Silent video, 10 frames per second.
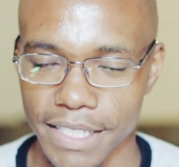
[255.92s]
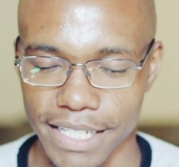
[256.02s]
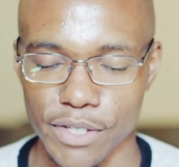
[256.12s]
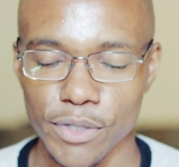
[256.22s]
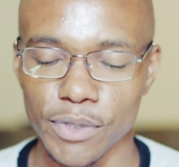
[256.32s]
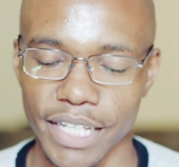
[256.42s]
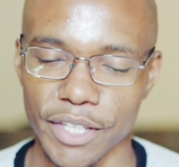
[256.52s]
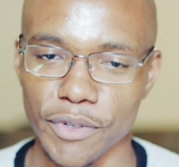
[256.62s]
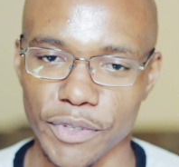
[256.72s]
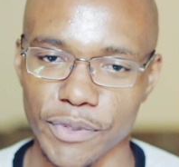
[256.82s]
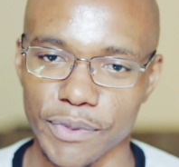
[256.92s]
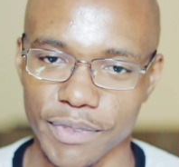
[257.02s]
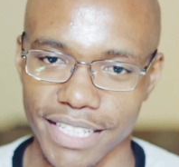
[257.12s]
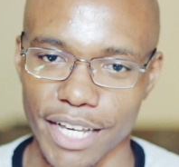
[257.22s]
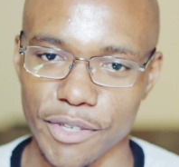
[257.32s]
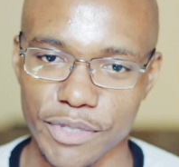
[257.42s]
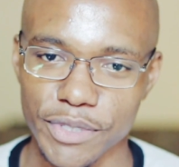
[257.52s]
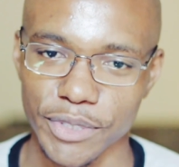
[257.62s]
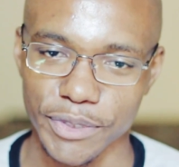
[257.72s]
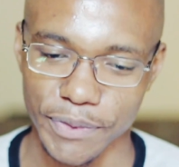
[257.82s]
the school, they know you, they are used
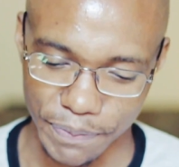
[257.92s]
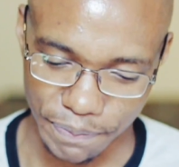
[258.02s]
to you.